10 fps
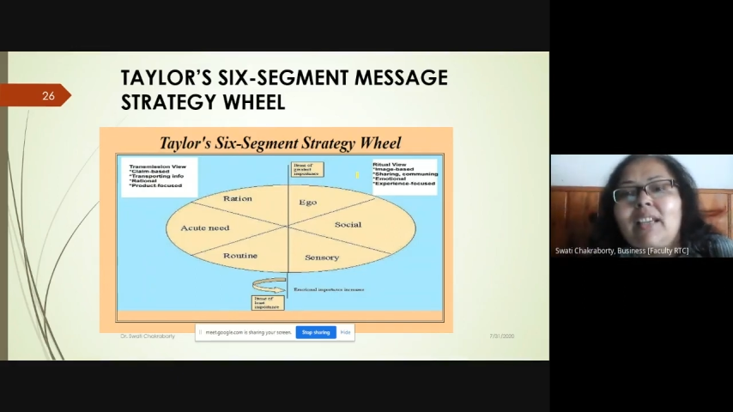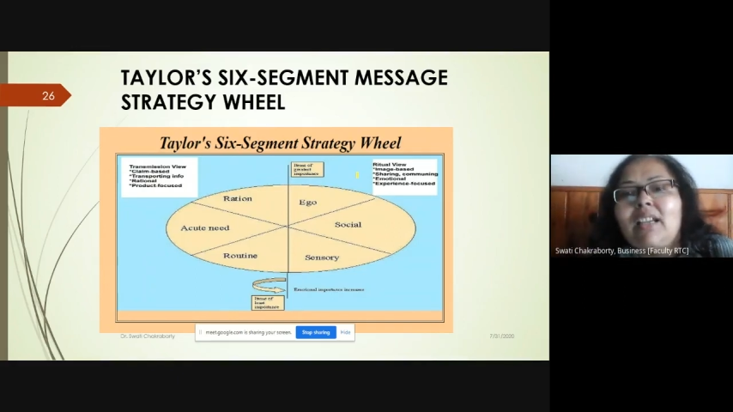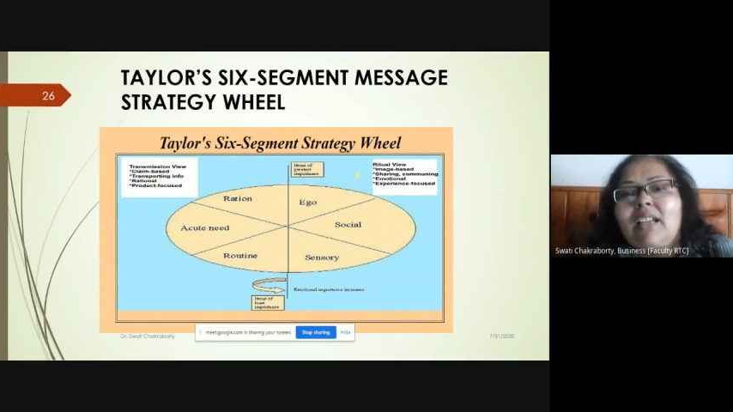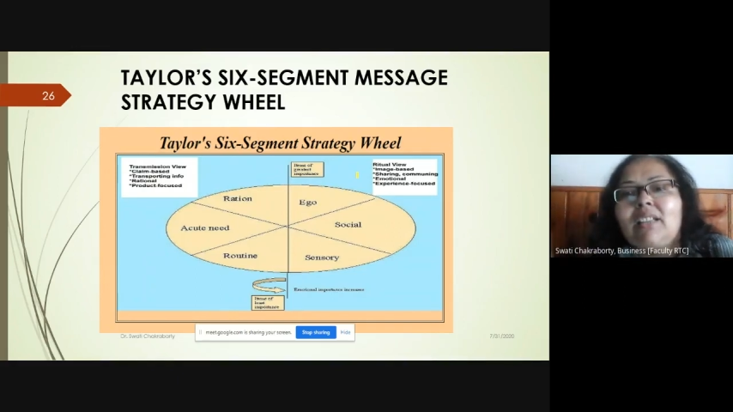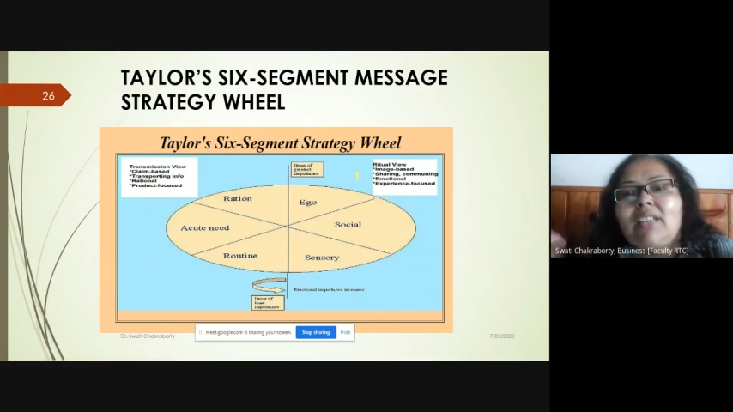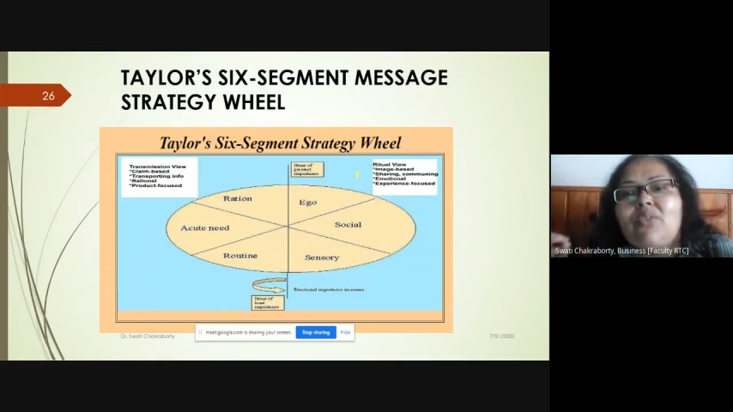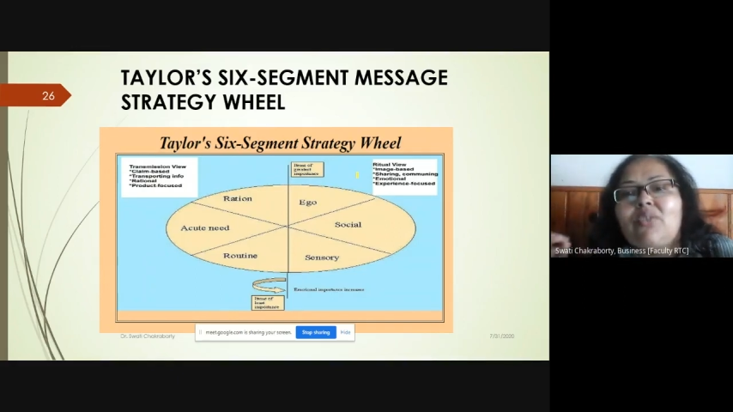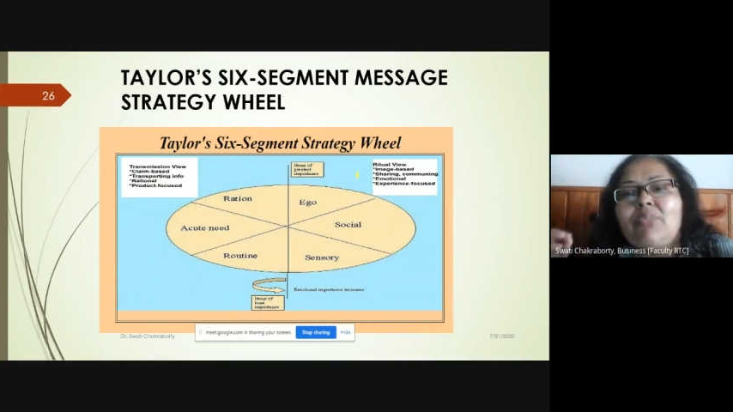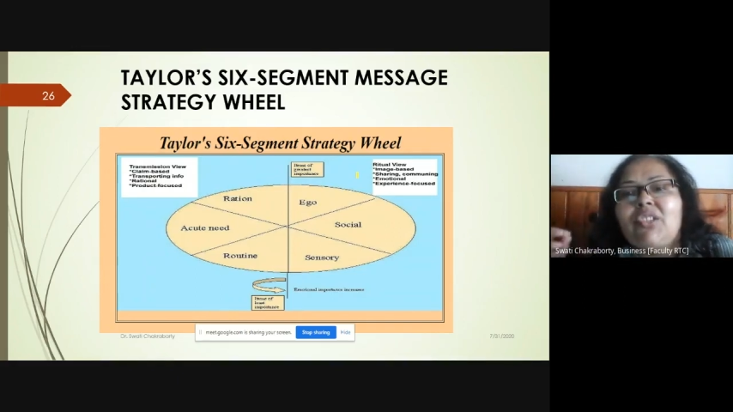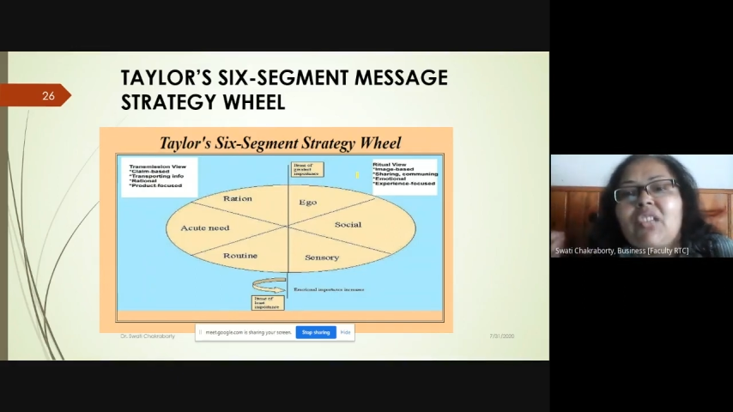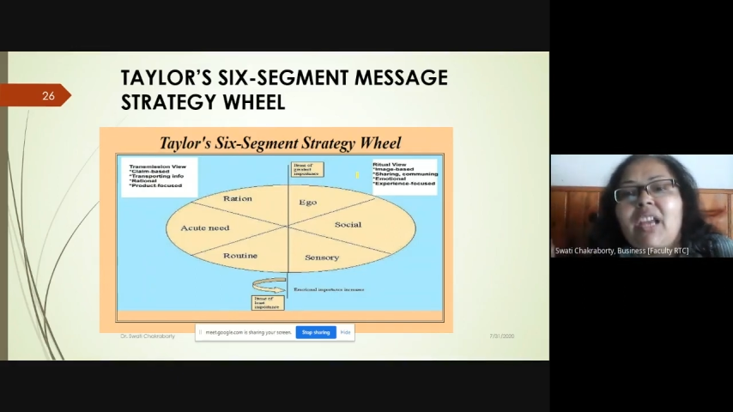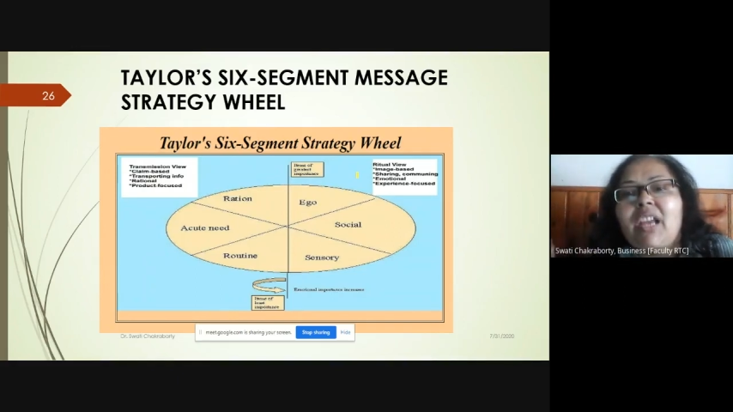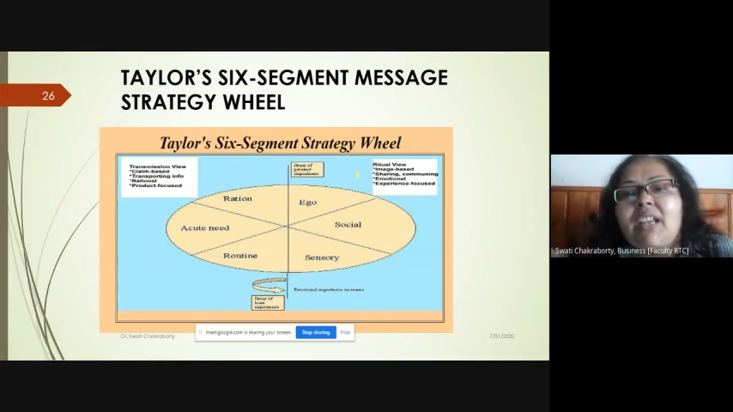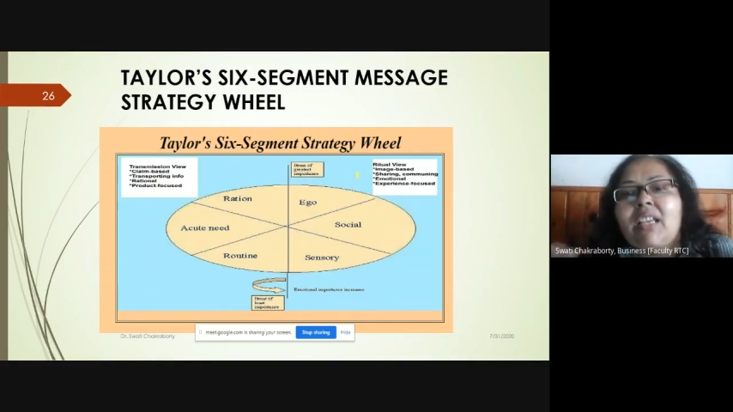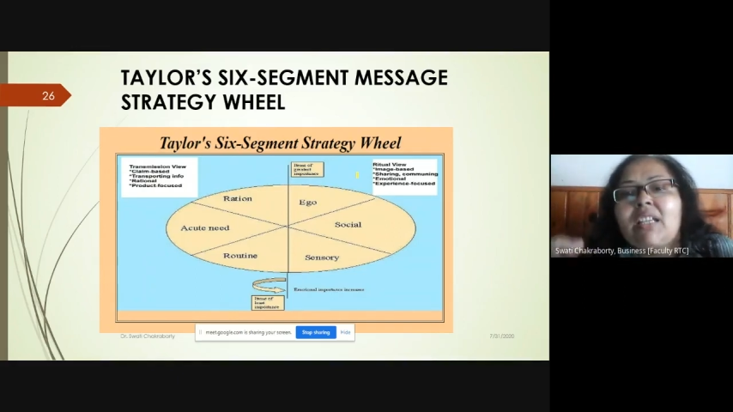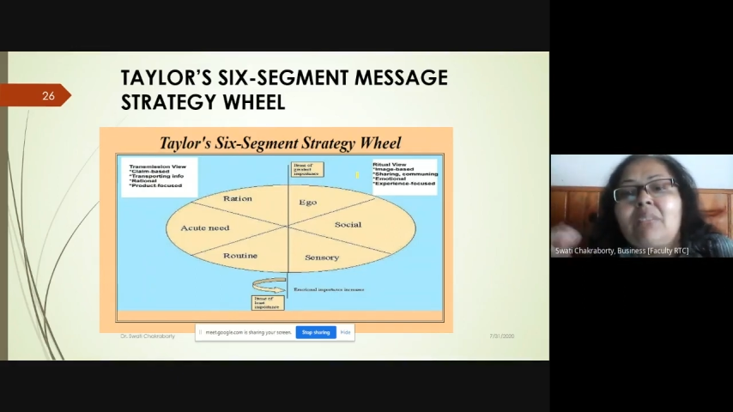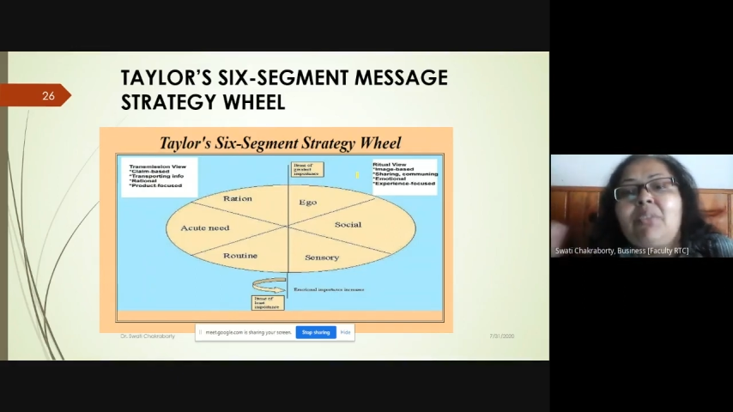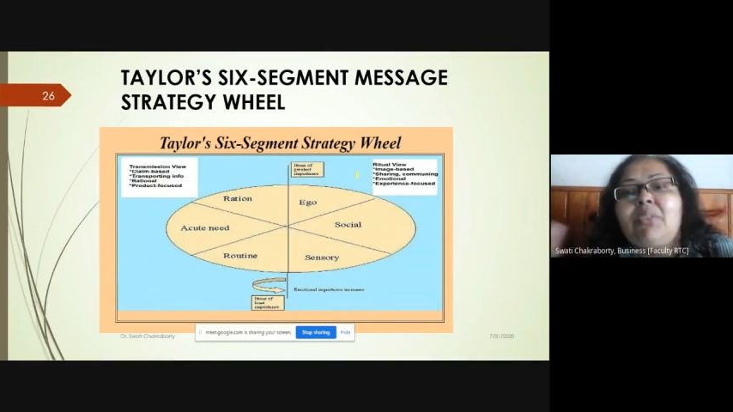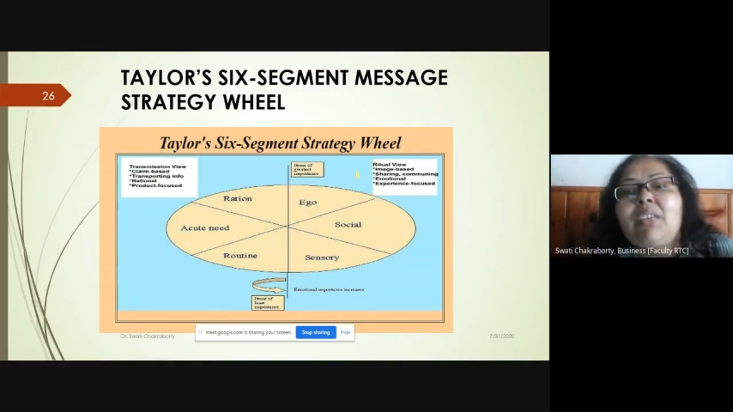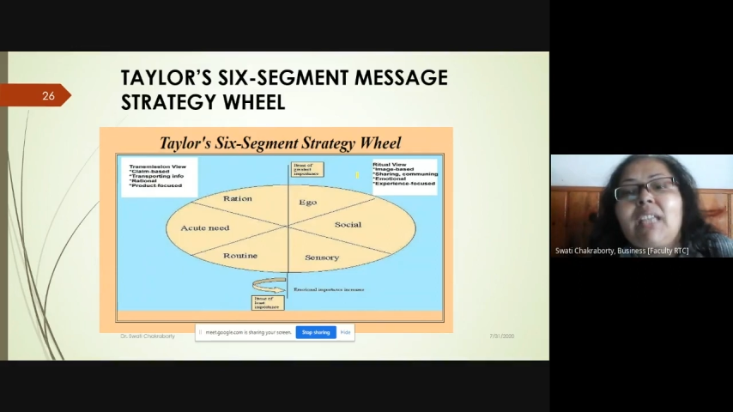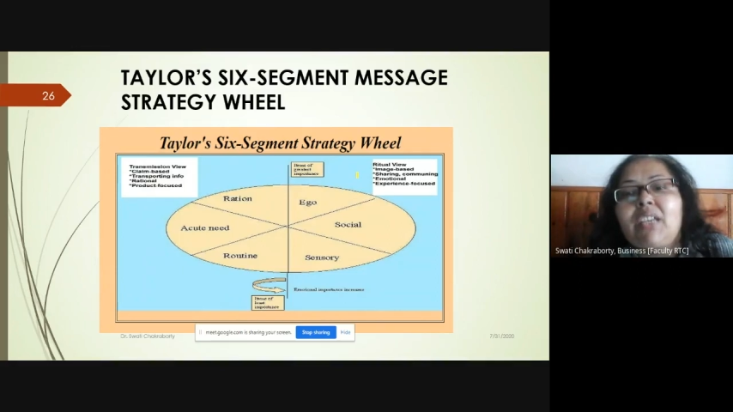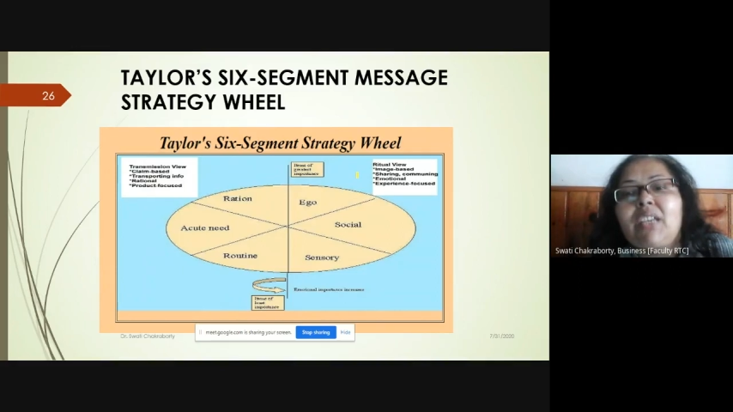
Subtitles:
There should be sharing, communication,